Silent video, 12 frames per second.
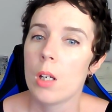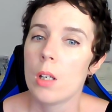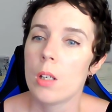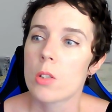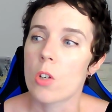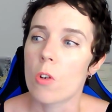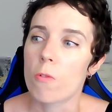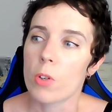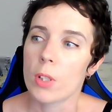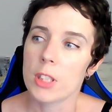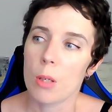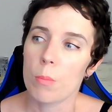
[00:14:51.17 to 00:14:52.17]
So, for
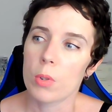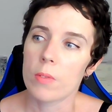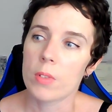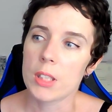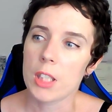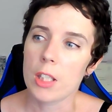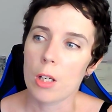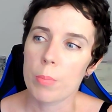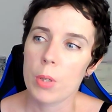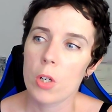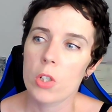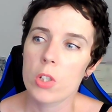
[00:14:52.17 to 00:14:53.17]
example, if they said, "Are
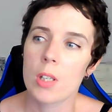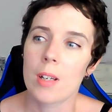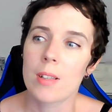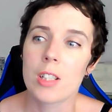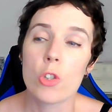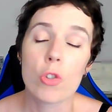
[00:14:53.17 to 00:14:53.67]
personality